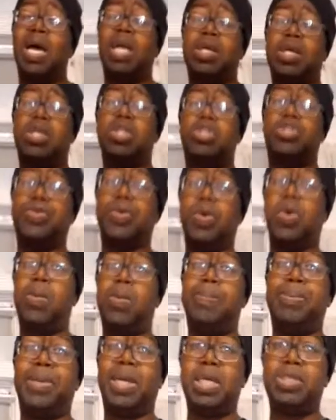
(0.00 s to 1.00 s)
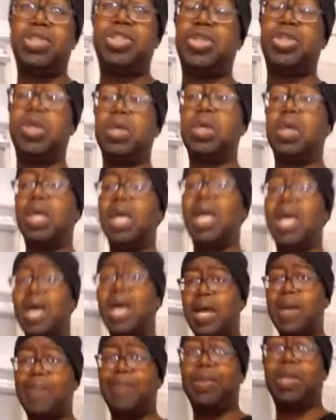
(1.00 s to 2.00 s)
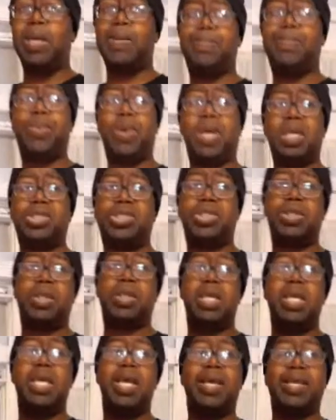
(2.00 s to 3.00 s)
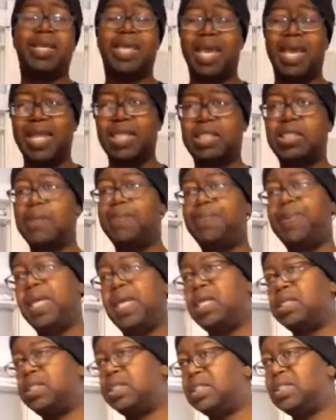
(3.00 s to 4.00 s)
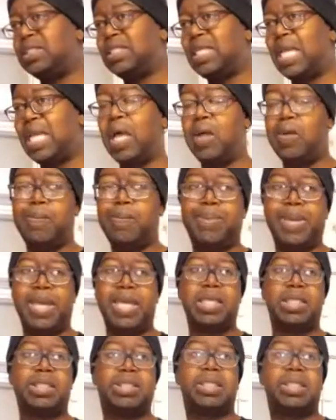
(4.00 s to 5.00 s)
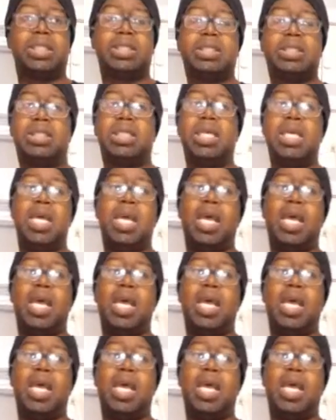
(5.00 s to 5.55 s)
how to control blood sugar, high blood pressure, cancer patients, gout patients,